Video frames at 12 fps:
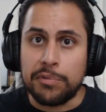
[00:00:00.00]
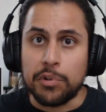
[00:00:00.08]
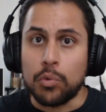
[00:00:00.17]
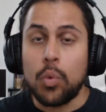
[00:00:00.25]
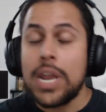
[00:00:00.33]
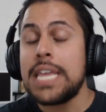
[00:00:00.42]
for
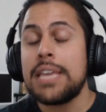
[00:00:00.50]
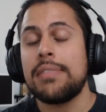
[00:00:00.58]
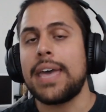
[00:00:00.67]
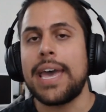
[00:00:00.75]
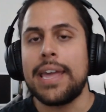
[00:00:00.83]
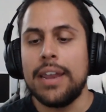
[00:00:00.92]
winning
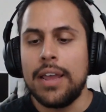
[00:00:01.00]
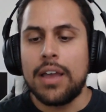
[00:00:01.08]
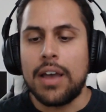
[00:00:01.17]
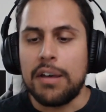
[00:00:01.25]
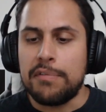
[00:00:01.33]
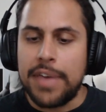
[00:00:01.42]
that
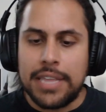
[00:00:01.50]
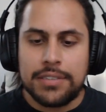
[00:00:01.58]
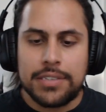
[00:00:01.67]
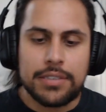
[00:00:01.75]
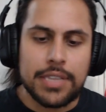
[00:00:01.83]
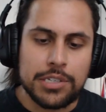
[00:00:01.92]

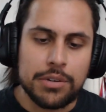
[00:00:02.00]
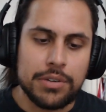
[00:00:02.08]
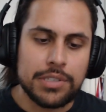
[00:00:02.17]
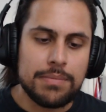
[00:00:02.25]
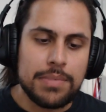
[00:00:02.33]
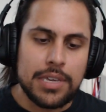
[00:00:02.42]
event. That's going
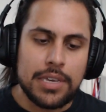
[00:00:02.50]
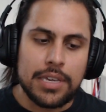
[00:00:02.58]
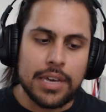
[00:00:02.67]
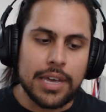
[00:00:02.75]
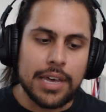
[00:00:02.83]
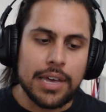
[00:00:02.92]
to be
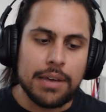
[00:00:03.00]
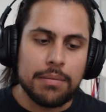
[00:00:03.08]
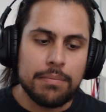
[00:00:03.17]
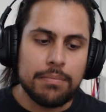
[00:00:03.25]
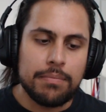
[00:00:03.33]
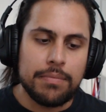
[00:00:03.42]
uh,
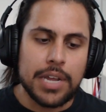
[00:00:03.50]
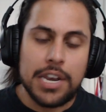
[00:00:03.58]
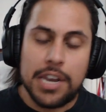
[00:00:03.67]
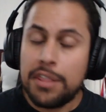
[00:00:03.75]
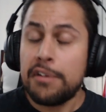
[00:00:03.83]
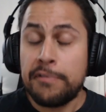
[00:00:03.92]

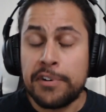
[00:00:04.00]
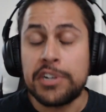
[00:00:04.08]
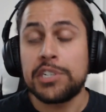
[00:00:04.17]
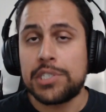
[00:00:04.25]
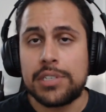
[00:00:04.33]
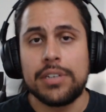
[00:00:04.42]
another
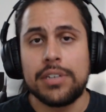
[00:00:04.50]
first